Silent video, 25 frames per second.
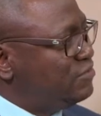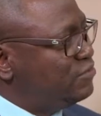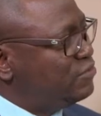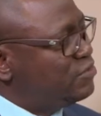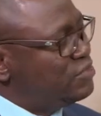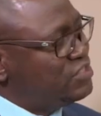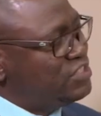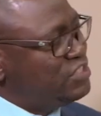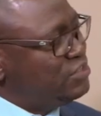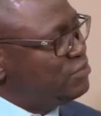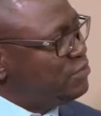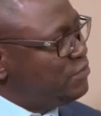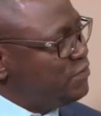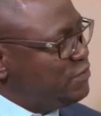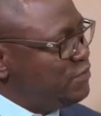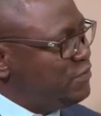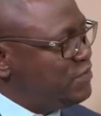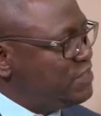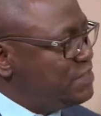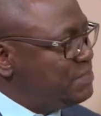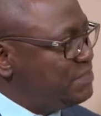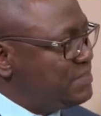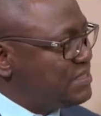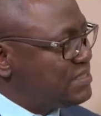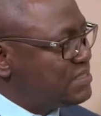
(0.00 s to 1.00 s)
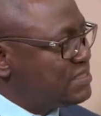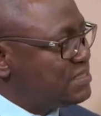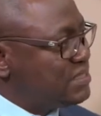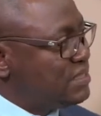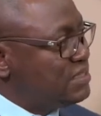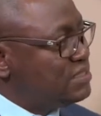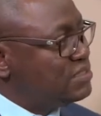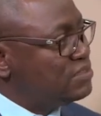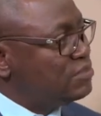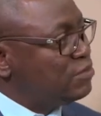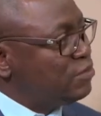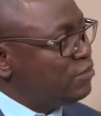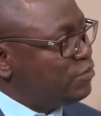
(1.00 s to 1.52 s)
40 to
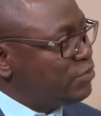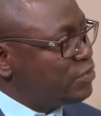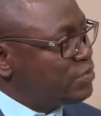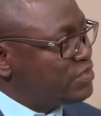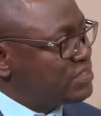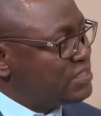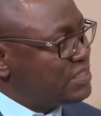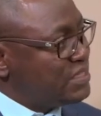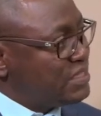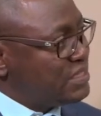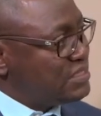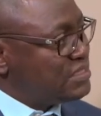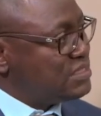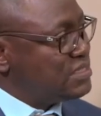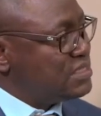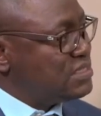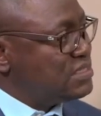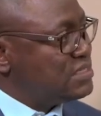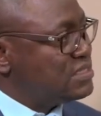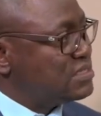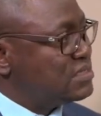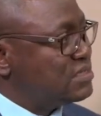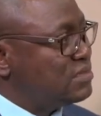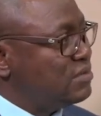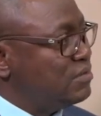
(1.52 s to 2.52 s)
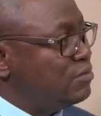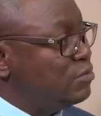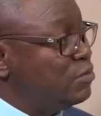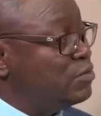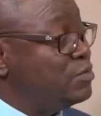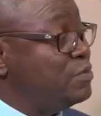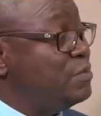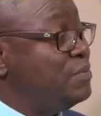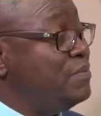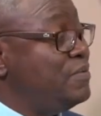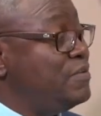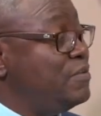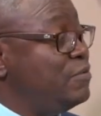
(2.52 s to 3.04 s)
50% of those cases
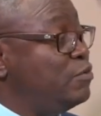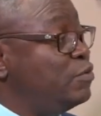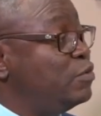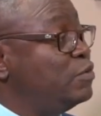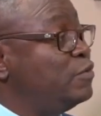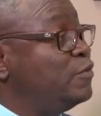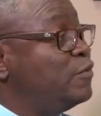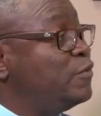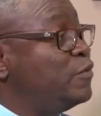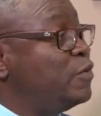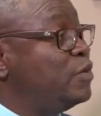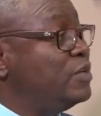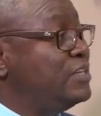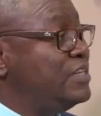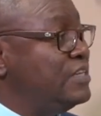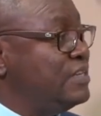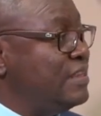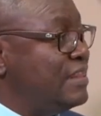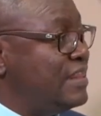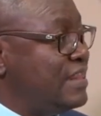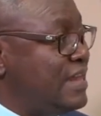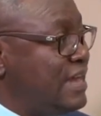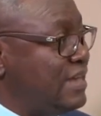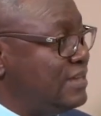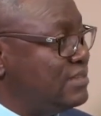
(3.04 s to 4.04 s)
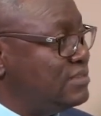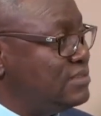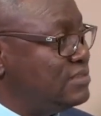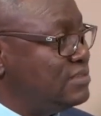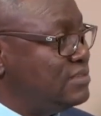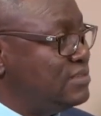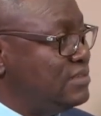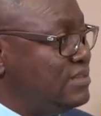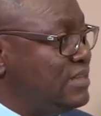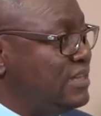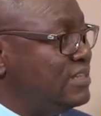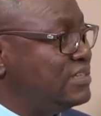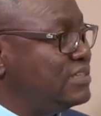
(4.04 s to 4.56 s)
would, be, would fall in that,
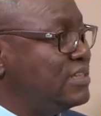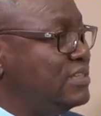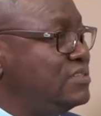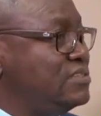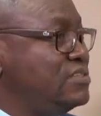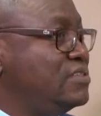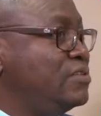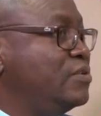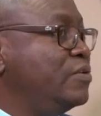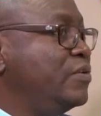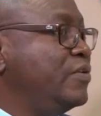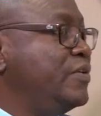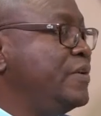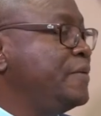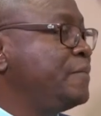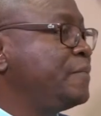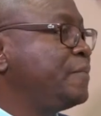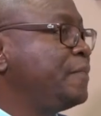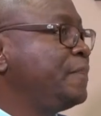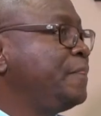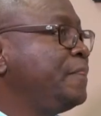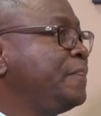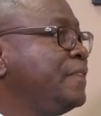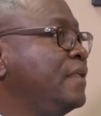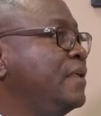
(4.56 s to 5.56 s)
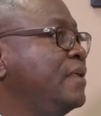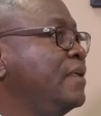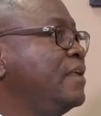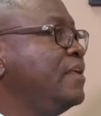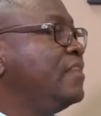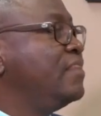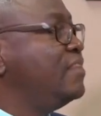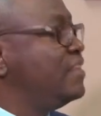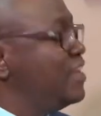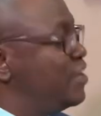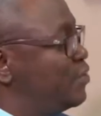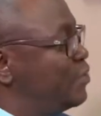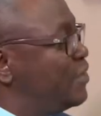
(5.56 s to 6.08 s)
in that category.
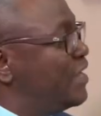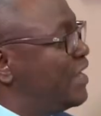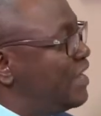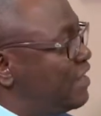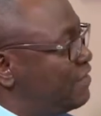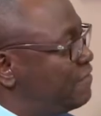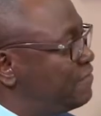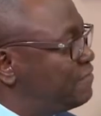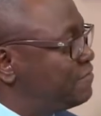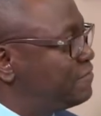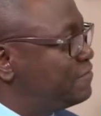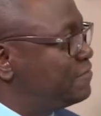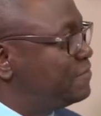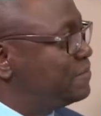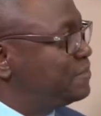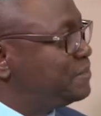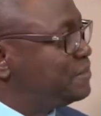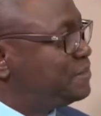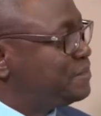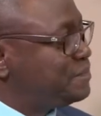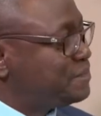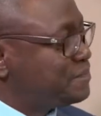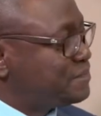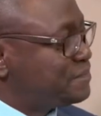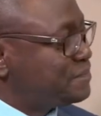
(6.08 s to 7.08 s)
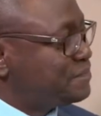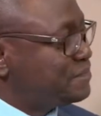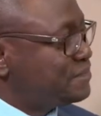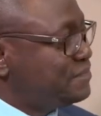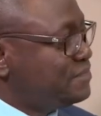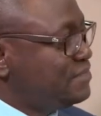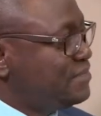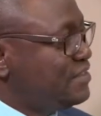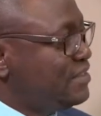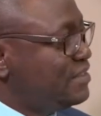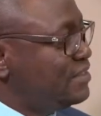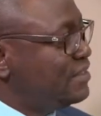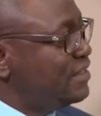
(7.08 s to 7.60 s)
Then we have,
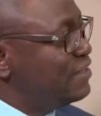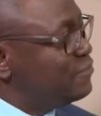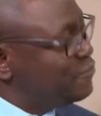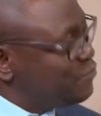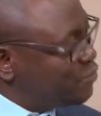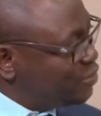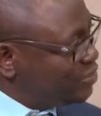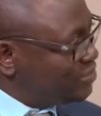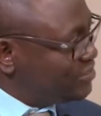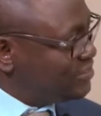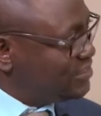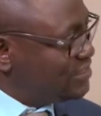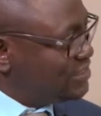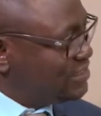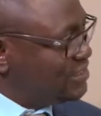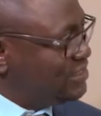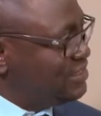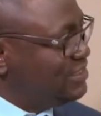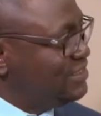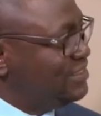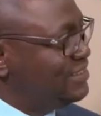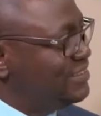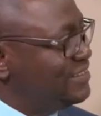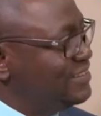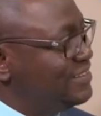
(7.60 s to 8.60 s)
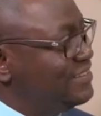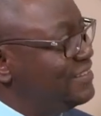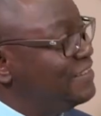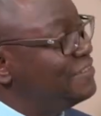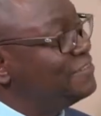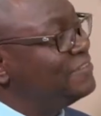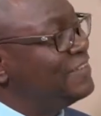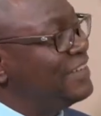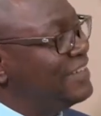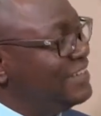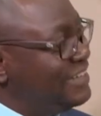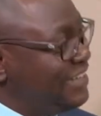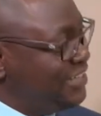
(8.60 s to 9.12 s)
unfortunately, the
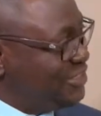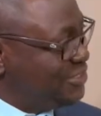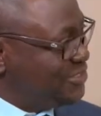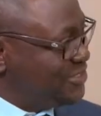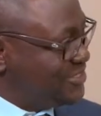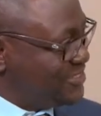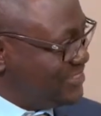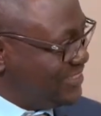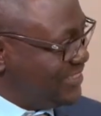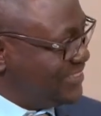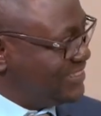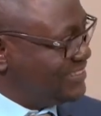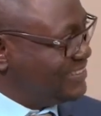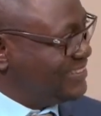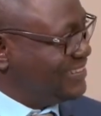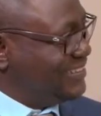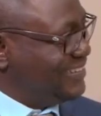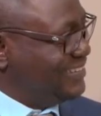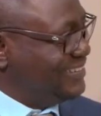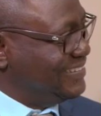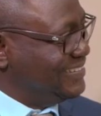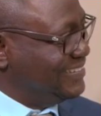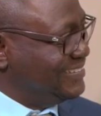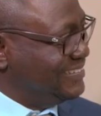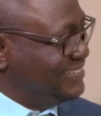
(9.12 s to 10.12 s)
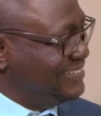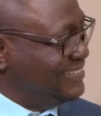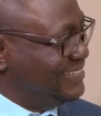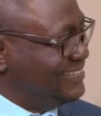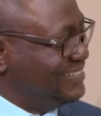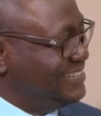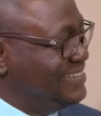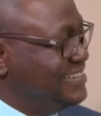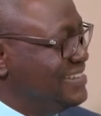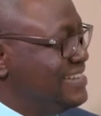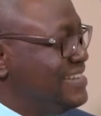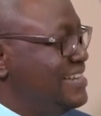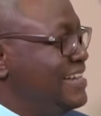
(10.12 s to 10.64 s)
financial sector.
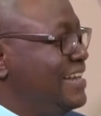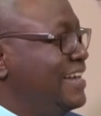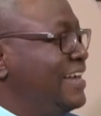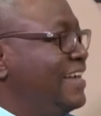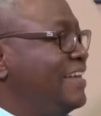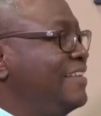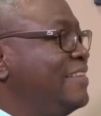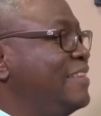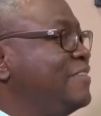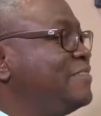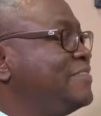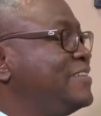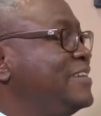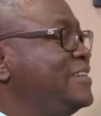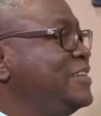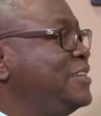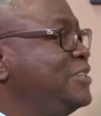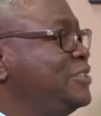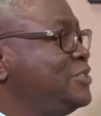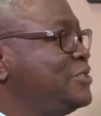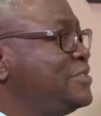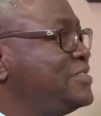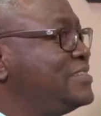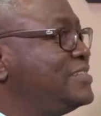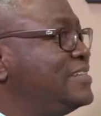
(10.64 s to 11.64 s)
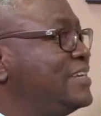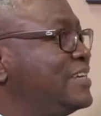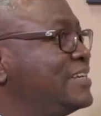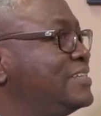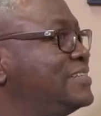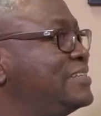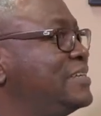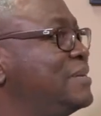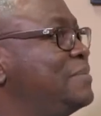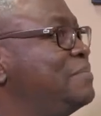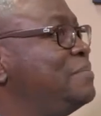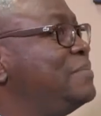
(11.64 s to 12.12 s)
the financial sector,